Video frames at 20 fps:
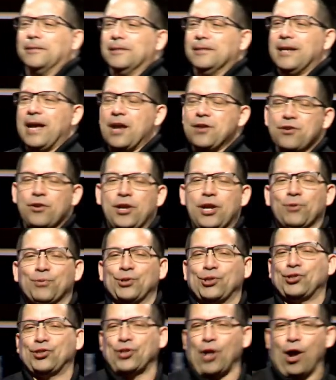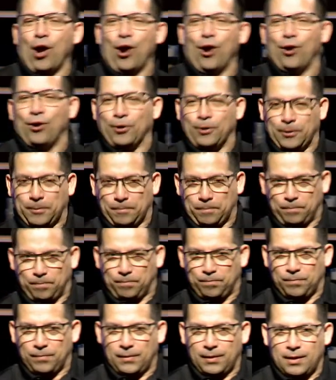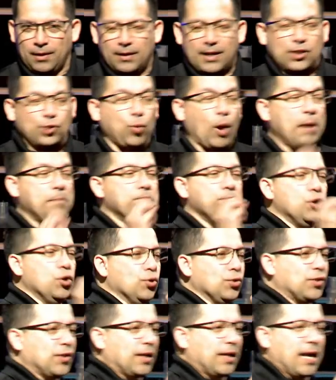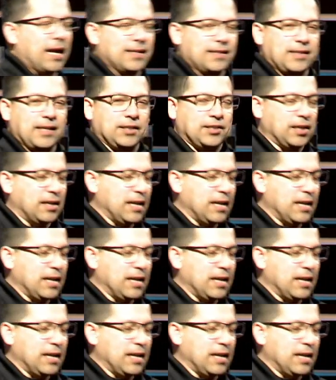and you hear a song. That's why music has such an